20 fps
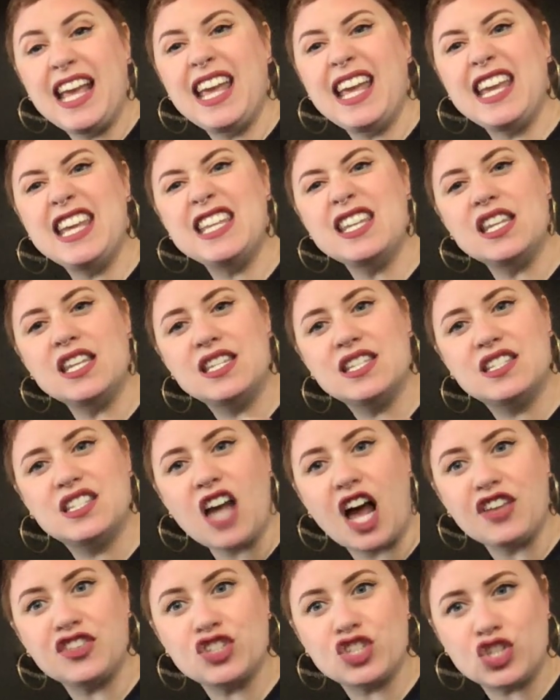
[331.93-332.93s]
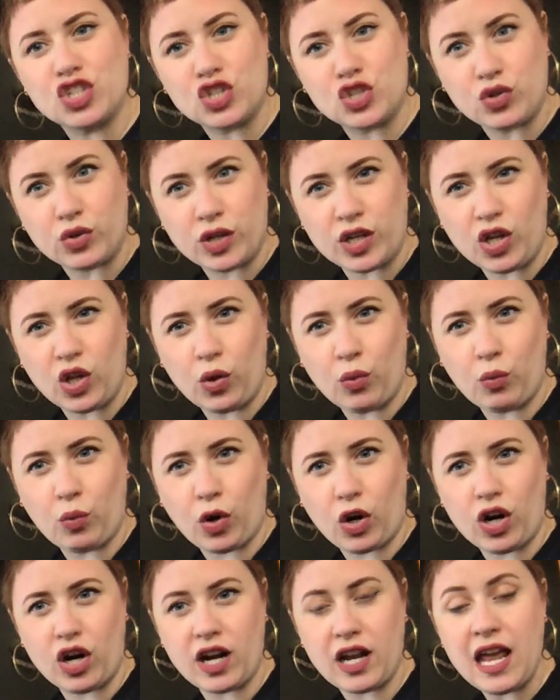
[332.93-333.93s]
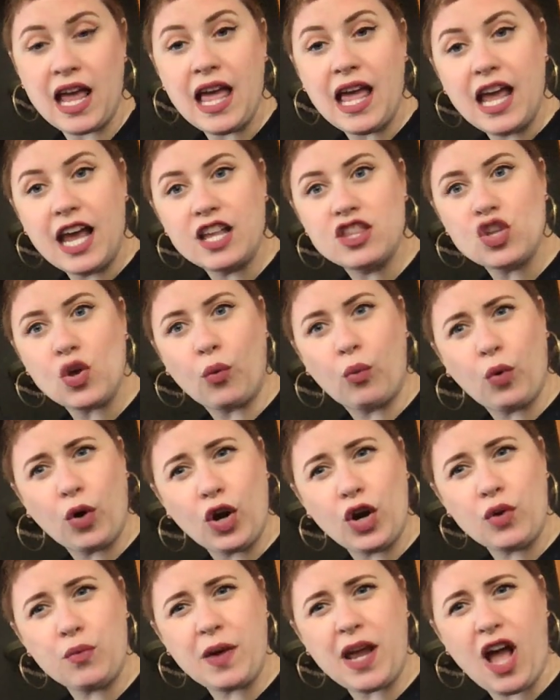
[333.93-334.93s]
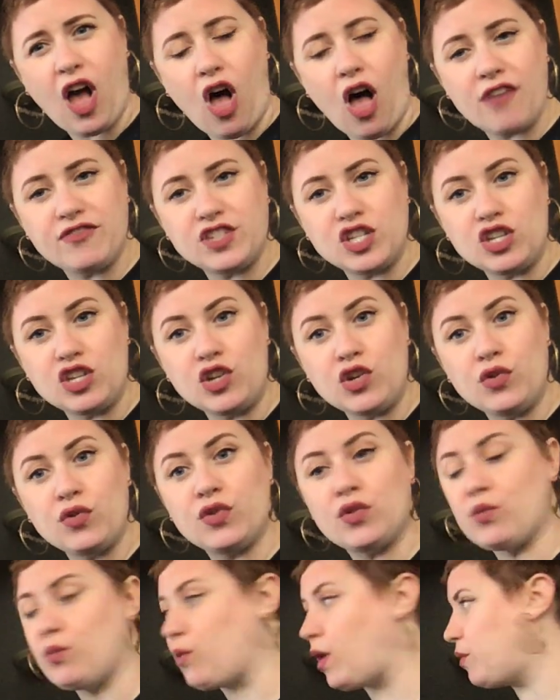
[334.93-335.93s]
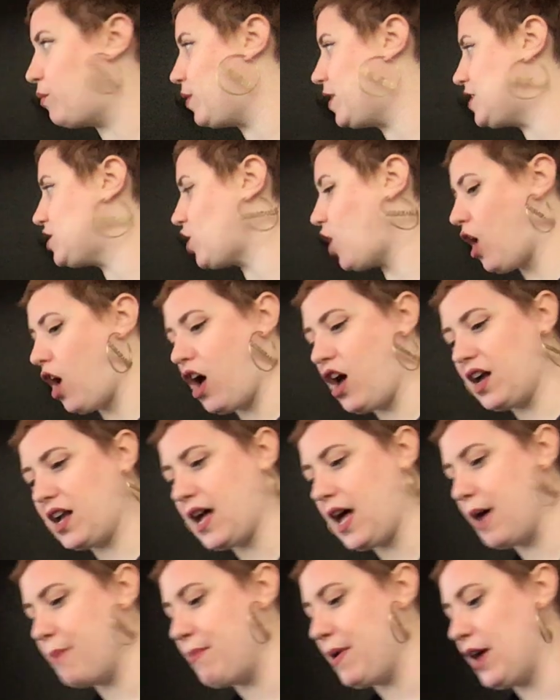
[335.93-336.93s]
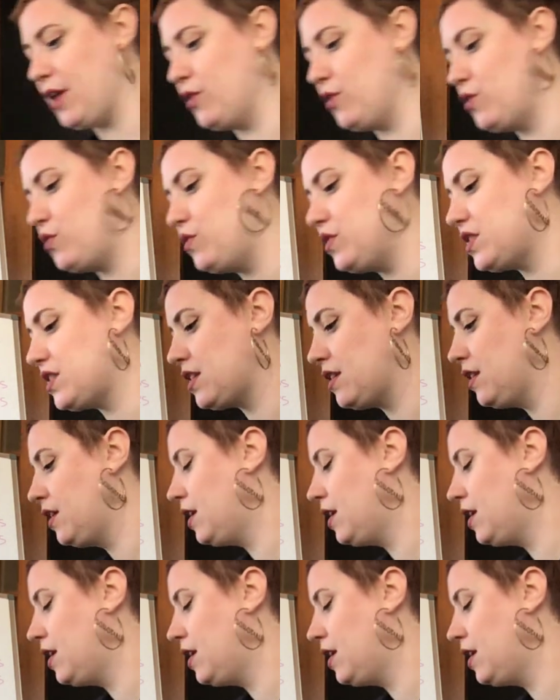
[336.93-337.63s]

industrial word. It's a word we often use when we talk about